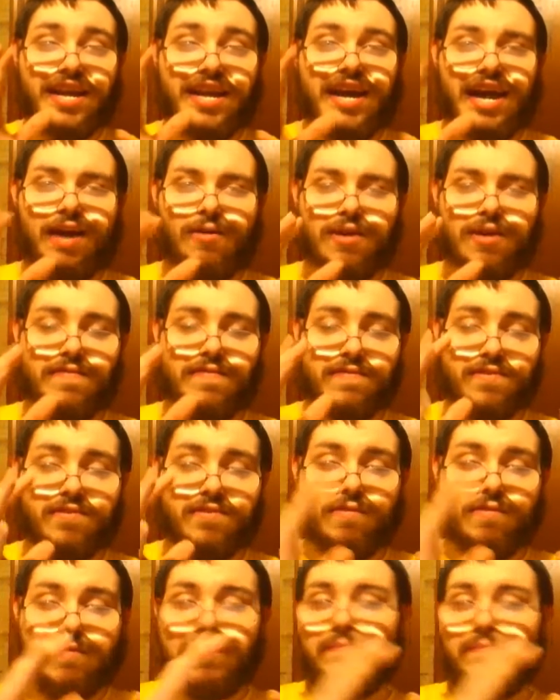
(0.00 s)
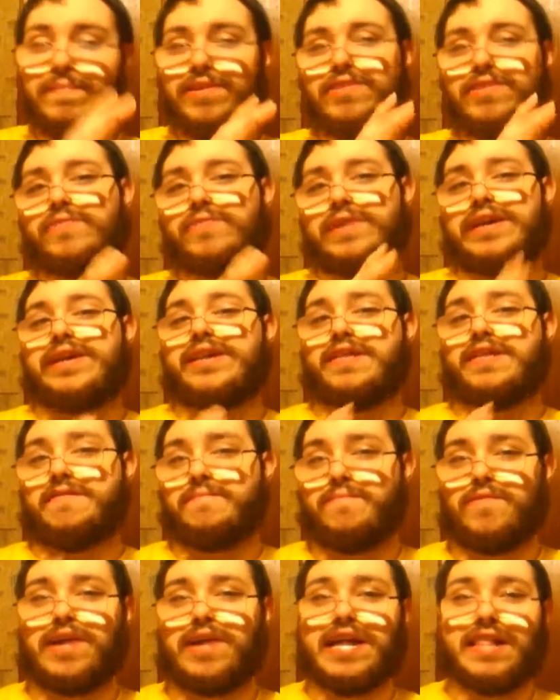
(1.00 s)
However, let me go ahead and
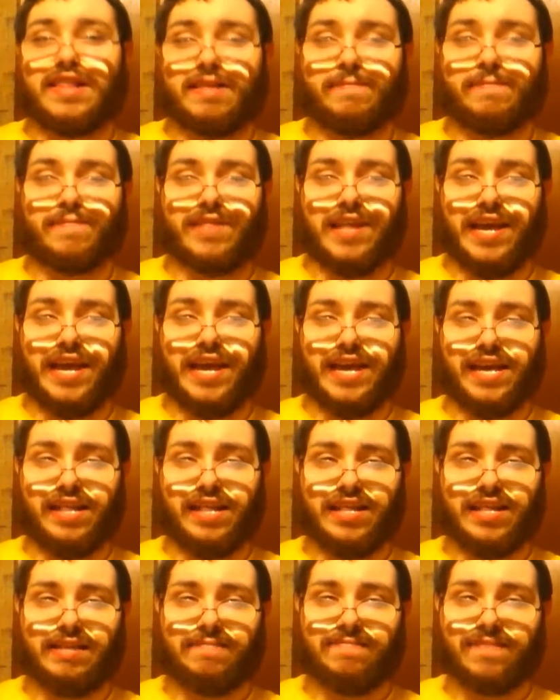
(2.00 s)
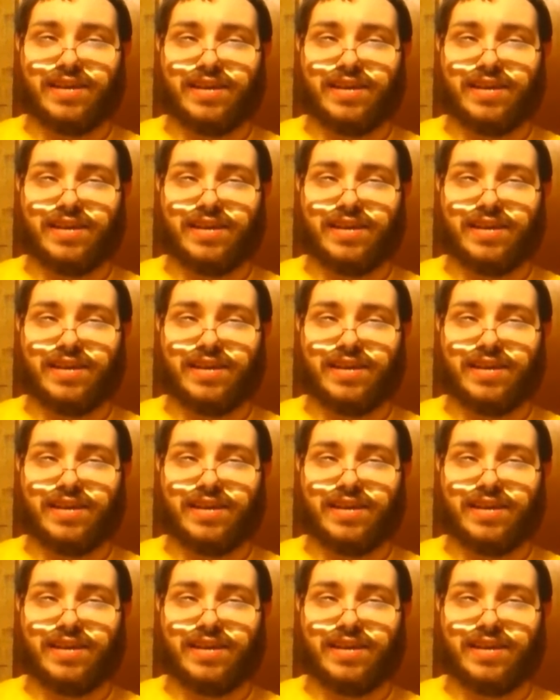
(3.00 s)
explain some things.